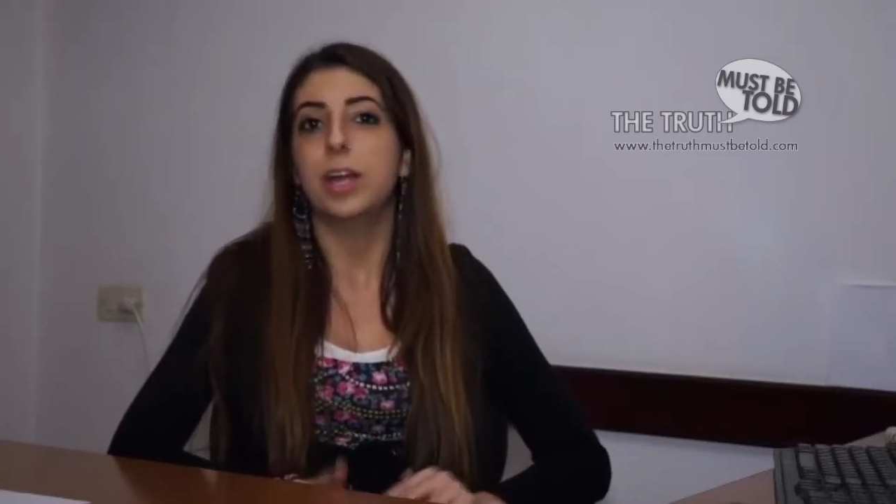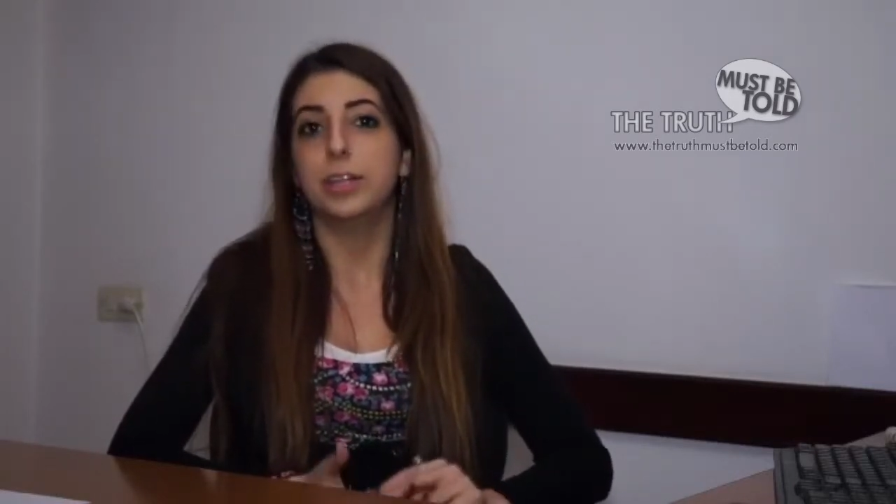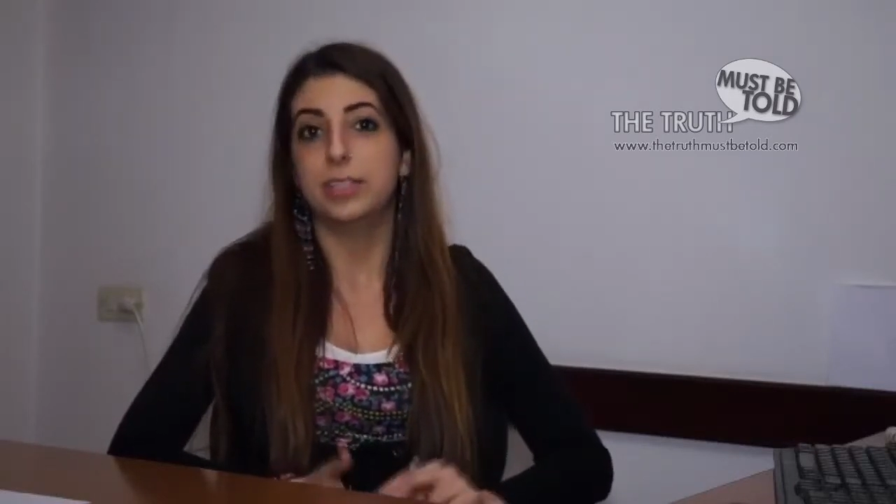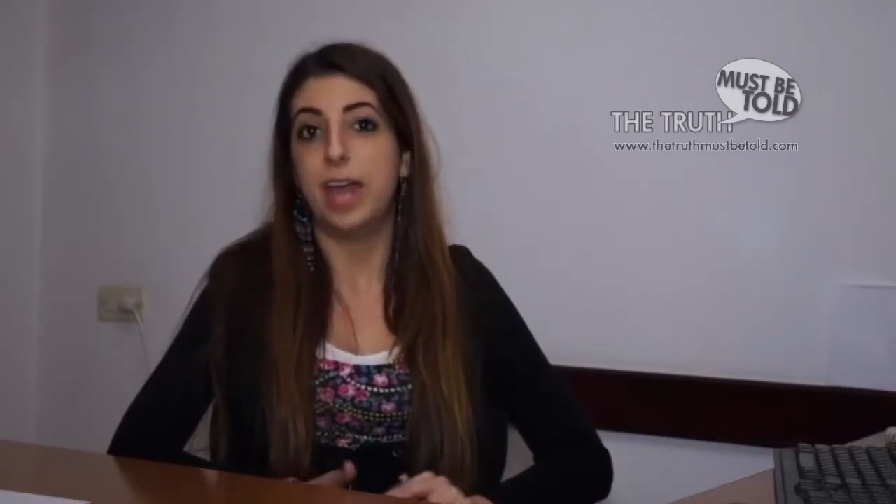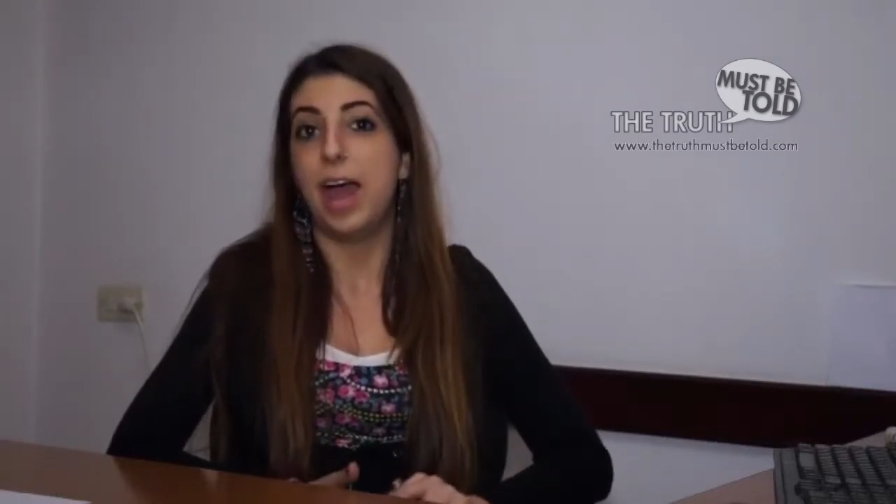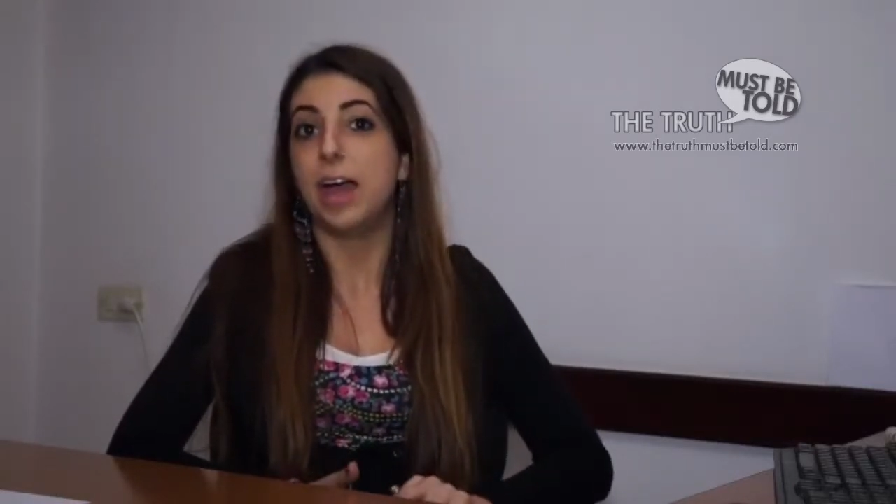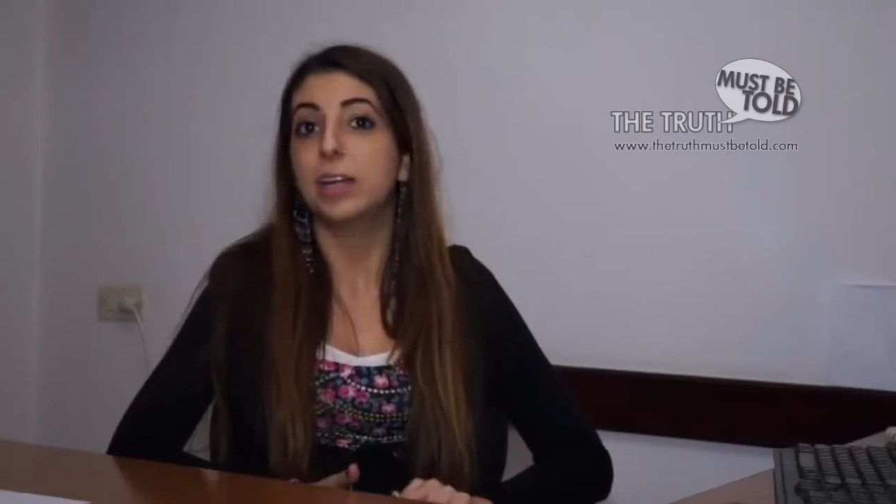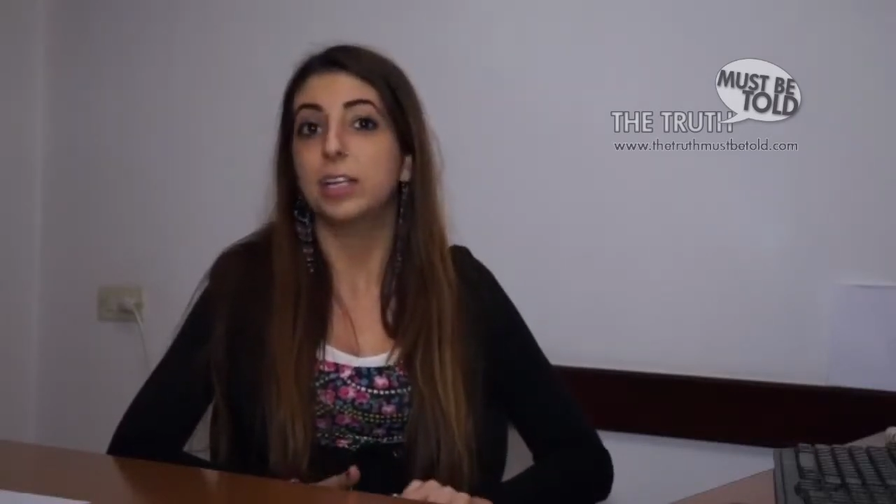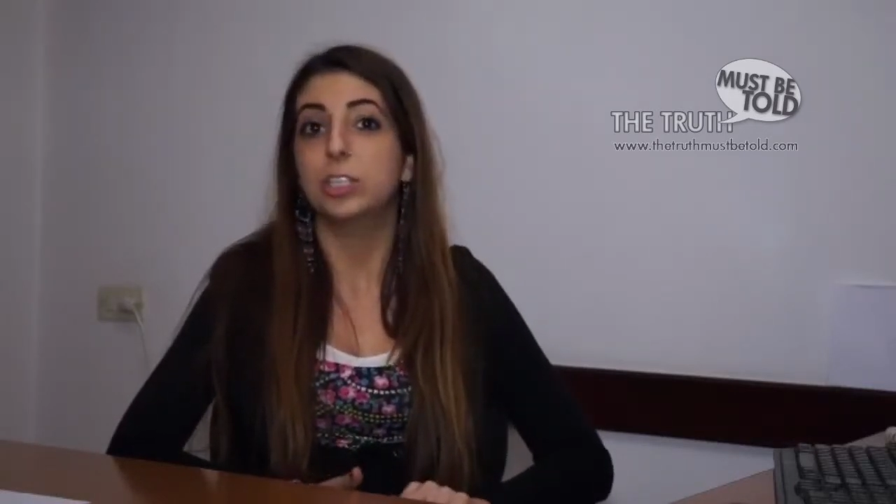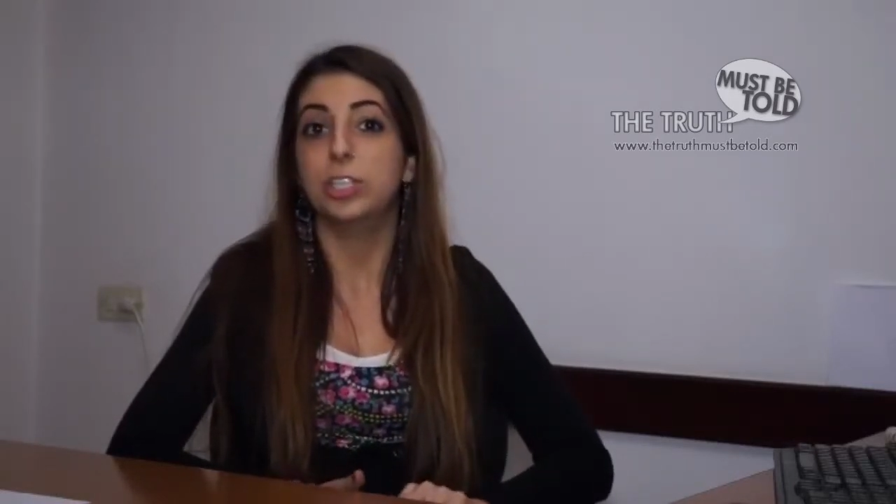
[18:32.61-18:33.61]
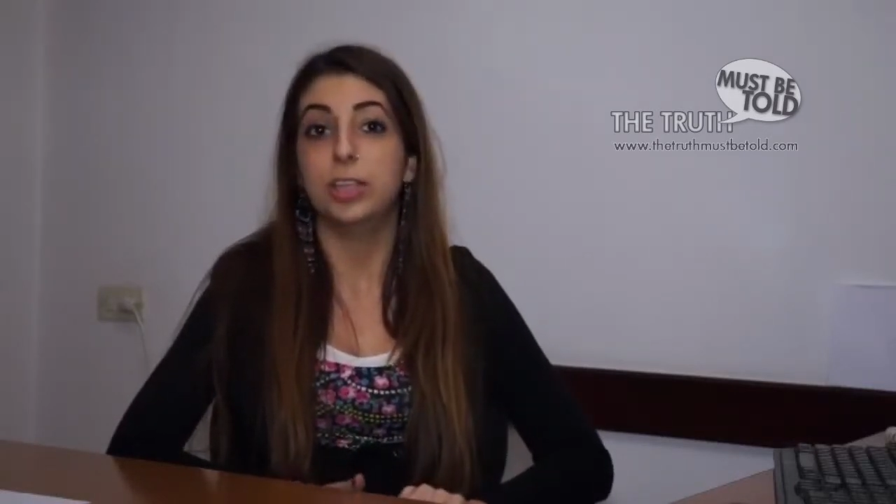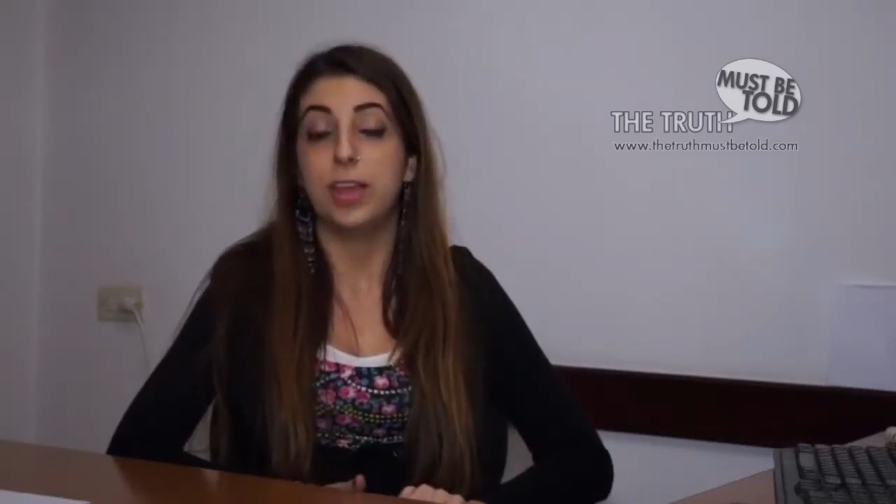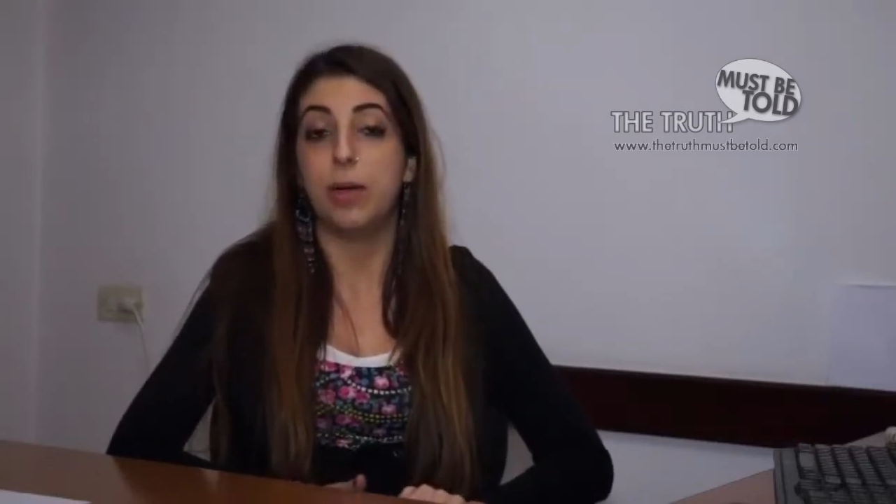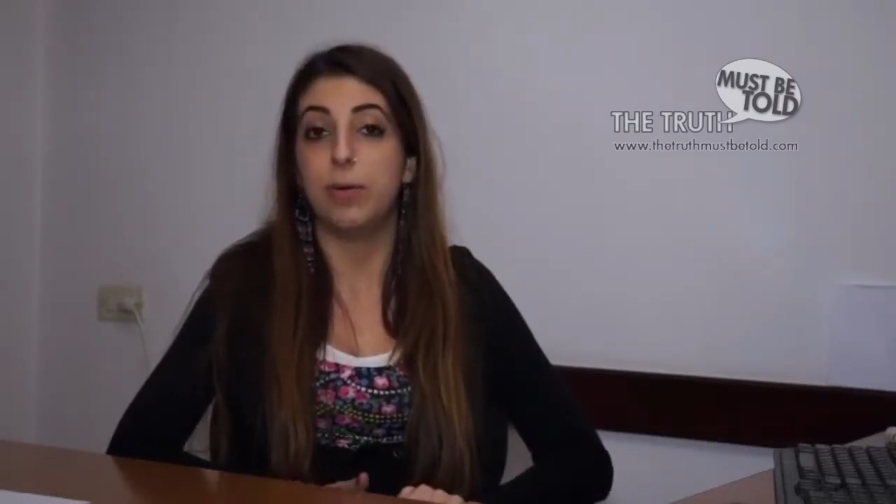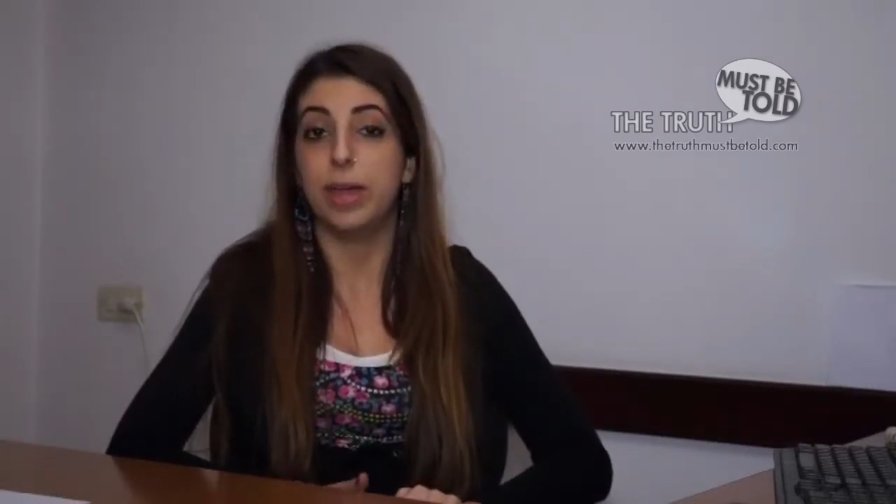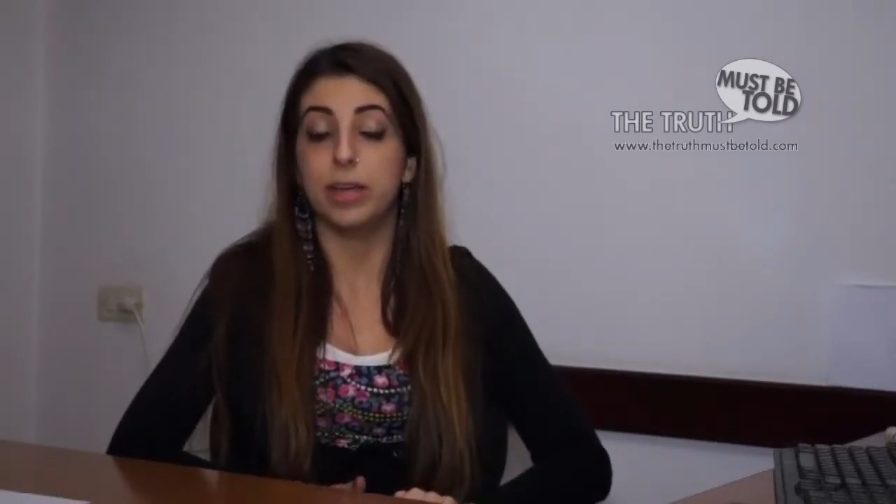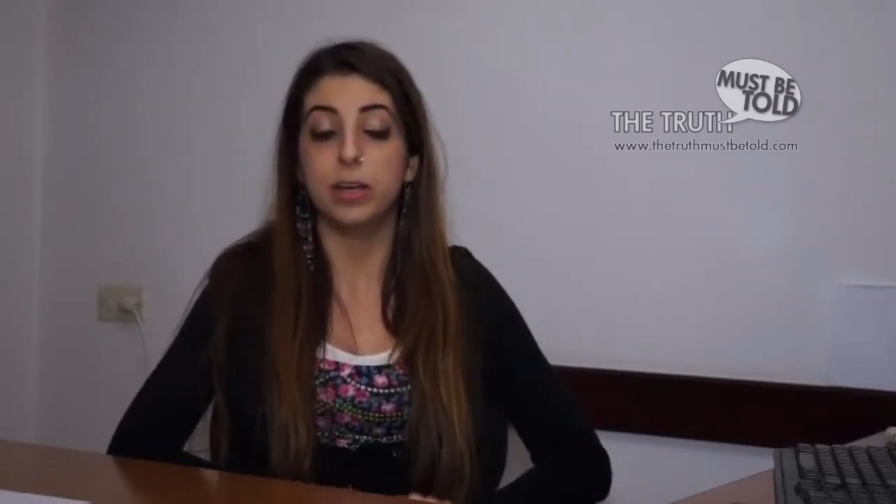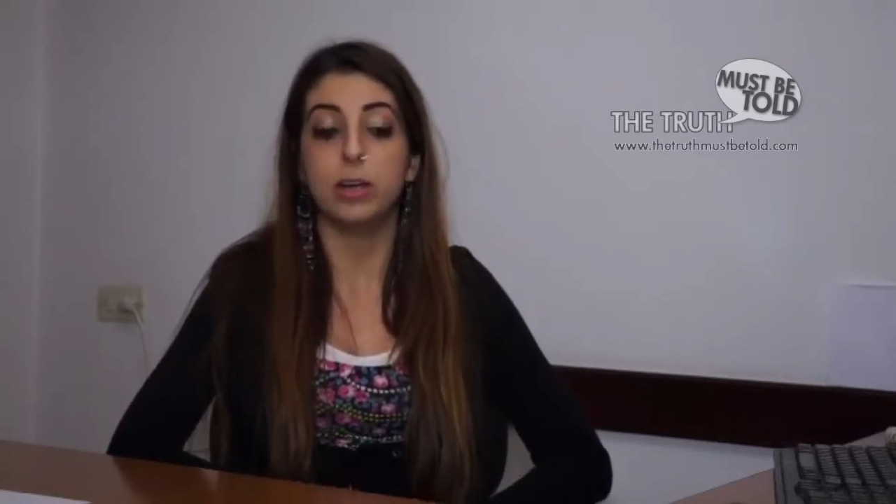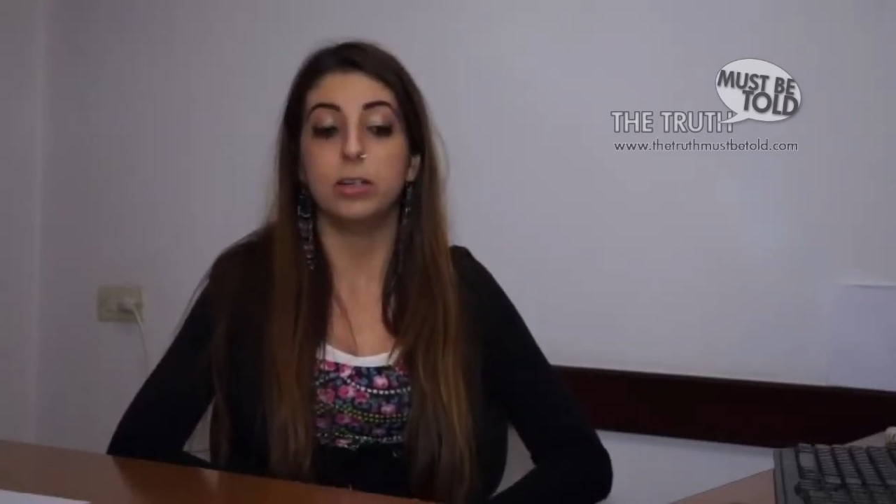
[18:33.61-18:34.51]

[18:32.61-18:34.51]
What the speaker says: an attack and cheat that way.